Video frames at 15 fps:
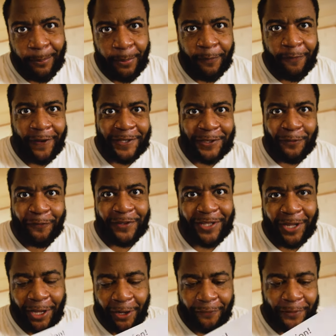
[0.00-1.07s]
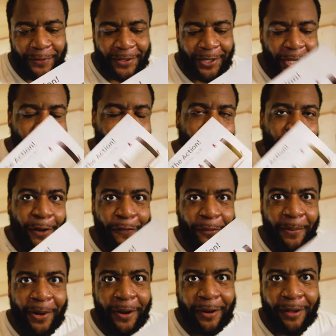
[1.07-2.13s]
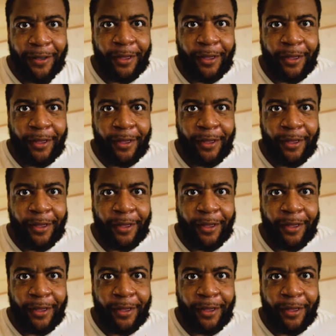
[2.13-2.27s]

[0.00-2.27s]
Professional Photographers of America,